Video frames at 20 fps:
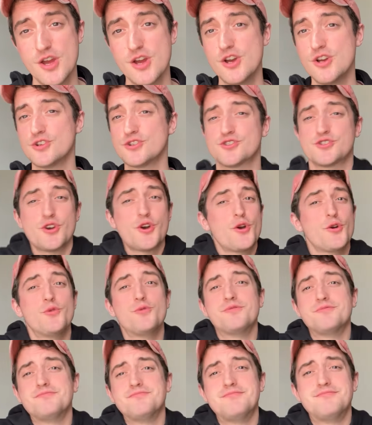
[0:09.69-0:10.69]
So
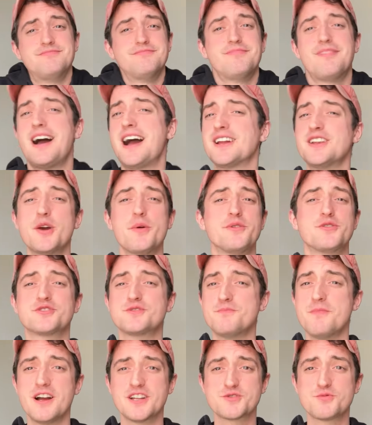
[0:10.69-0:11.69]
I know it doesn't
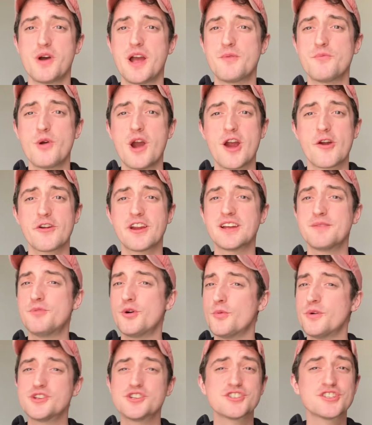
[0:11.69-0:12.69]
match what I'm wearing, but
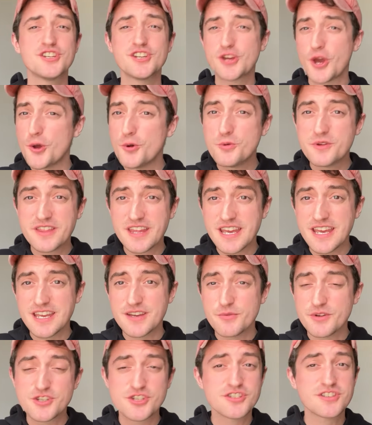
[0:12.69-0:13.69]
we're just gonna go with it.
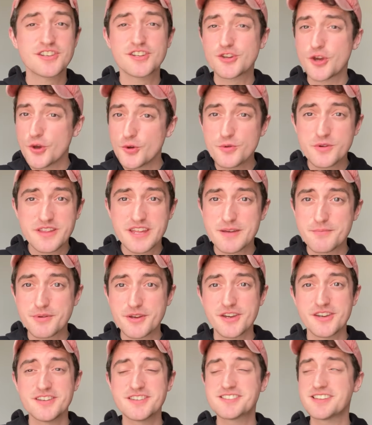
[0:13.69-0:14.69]
We're just gonna go with it
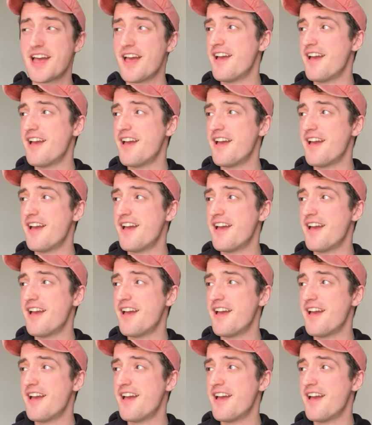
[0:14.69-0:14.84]
because